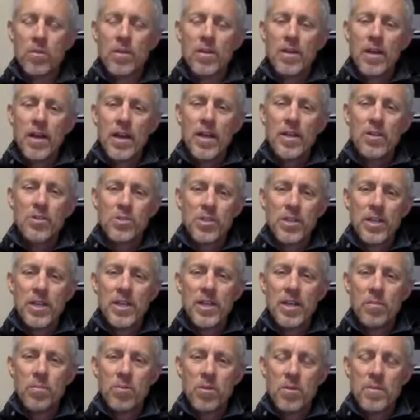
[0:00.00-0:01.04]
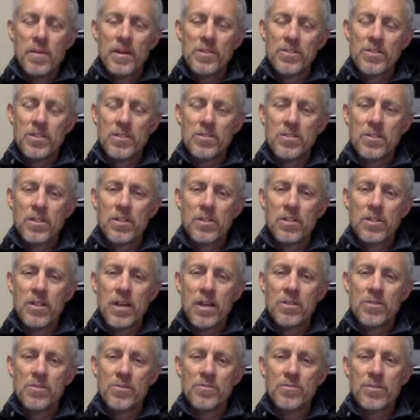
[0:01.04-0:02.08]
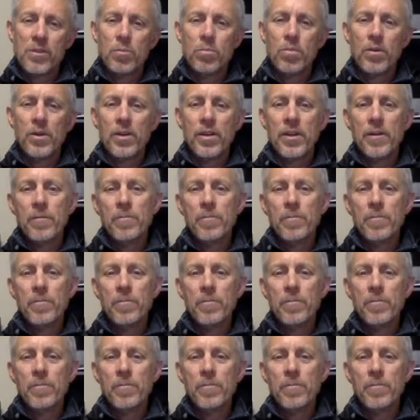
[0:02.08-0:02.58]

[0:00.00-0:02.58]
I usually end up with about 600,000 feet per year.